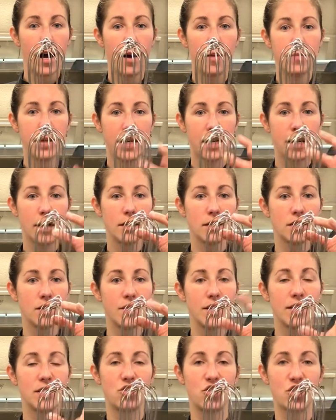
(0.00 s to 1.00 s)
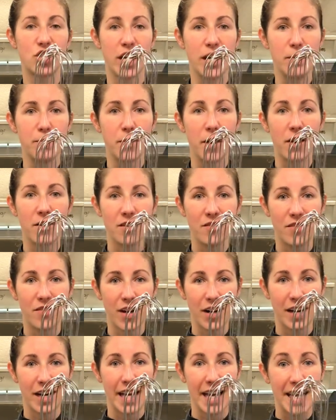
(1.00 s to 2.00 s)
Because of its shape on the
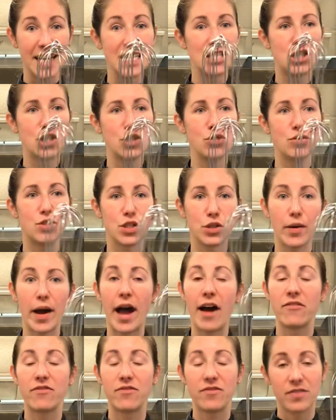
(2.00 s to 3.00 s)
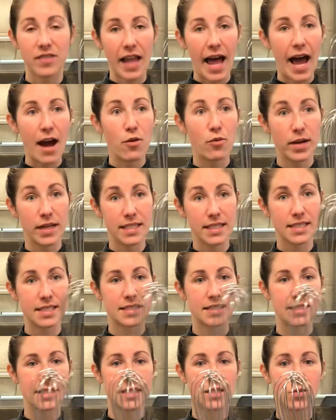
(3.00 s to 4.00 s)
very end, you do have flat
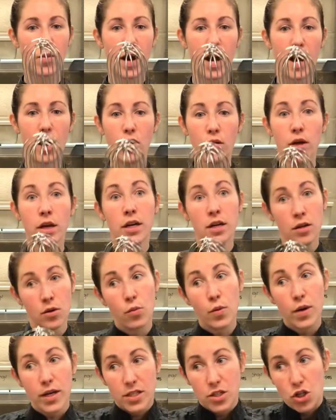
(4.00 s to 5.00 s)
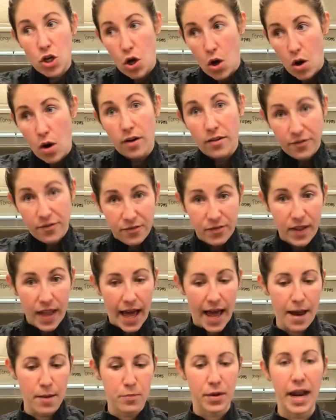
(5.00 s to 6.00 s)
whisks as well, which are
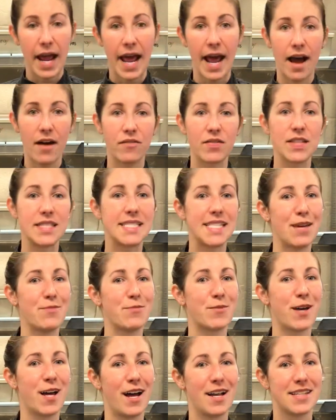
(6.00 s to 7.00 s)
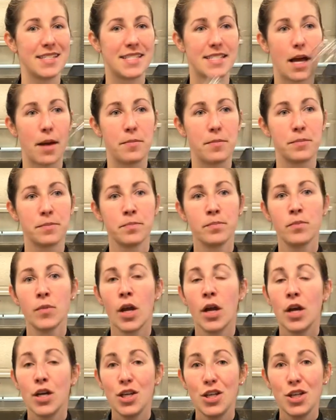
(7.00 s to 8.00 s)
flat but have the same concept.
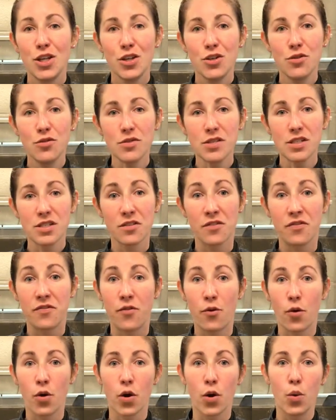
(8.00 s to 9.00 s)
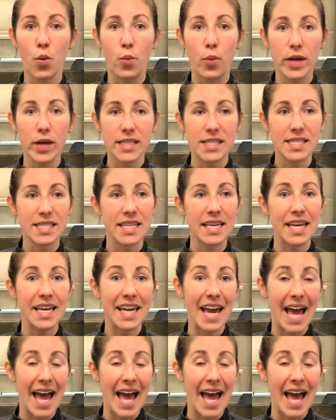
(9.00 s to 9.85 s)
Used for whisking